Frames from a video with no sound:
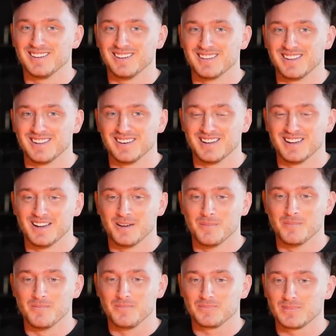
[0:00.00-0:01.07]
And then
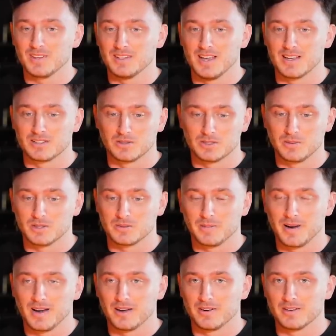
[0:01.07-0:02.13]
um yeah, so I spoke to
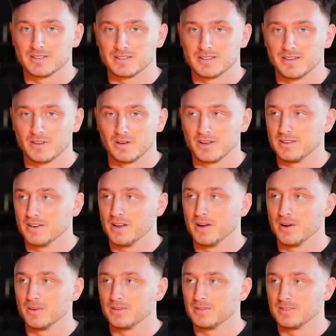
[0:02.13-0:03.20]
parents and they're like,
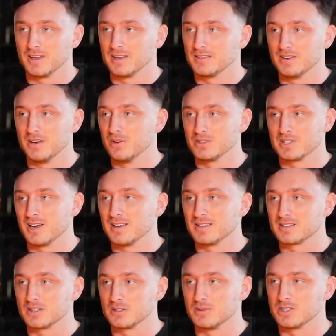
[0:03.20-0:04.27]
no, like no
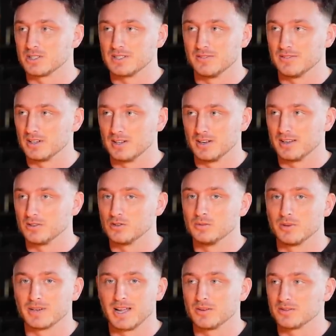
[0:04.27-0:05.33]
chance because we just lived in a like
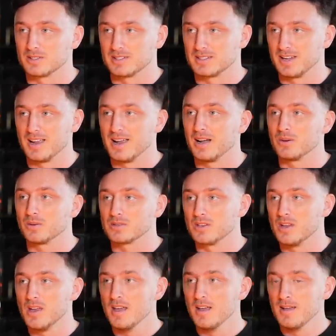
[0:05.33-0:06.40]
normal council estate house.
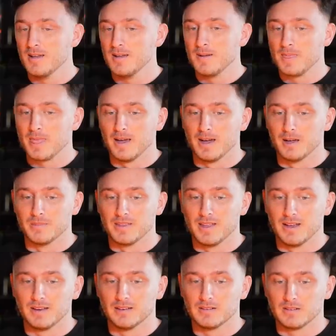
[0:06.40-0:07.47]
Yeah. Um and
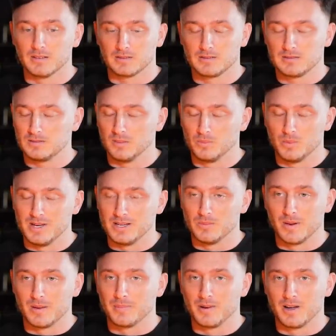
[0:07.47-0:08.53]
then a week
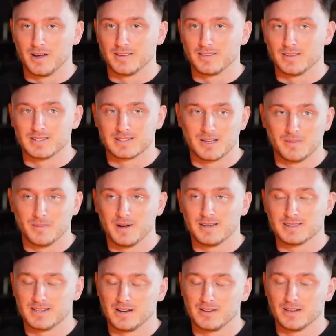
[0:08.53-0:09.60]
went by and then they sat
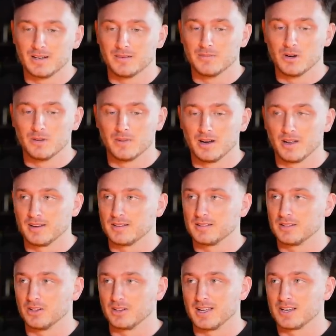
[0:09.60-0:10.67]
back down in the living room. They're
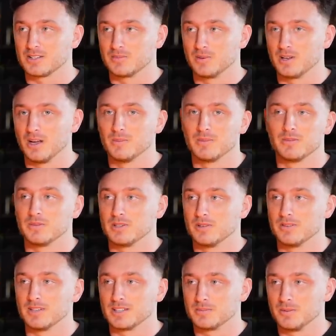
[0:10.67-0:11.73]
like, look, Ash, we can't believe we're
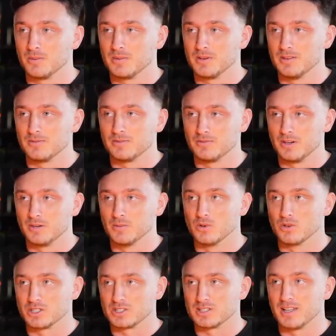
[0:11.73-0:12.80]
doing this, but we've
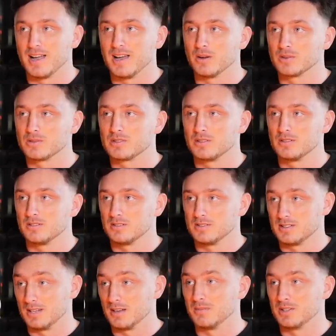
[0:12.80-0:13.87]
remortgaged the house
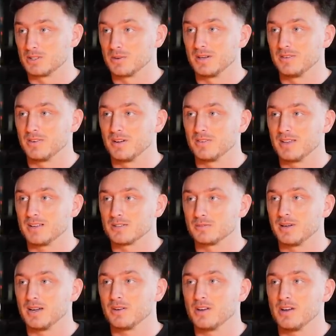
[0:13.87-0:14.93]
to give me the twenty five thousand
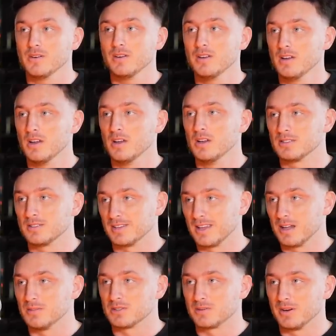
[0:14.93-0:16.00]
pound loan. Mm-hmm. So they
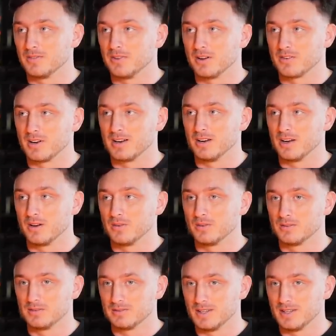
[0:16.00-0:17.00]
gave me the twenty five grand loan.